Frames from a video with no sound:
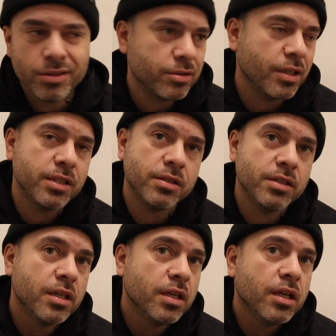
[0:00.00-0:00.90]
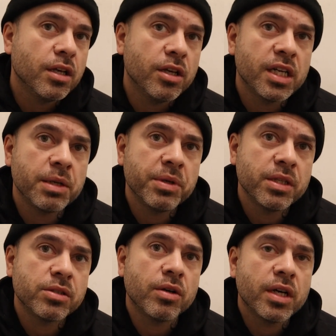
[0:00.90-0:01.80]
Crazy. You know what I mean?
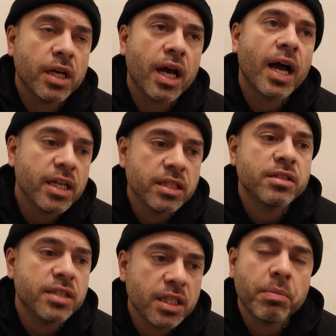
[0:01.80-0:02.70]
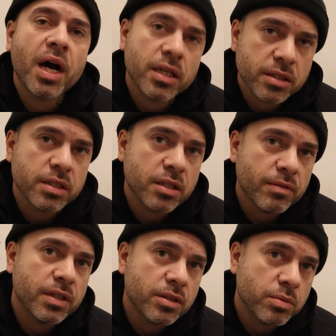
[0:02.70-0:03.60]
So I understand the politics of
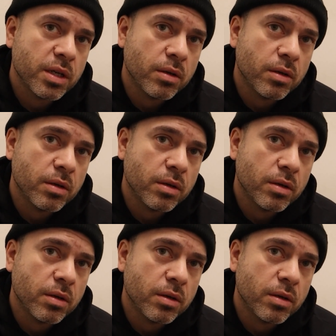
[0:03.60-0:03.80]
it as well.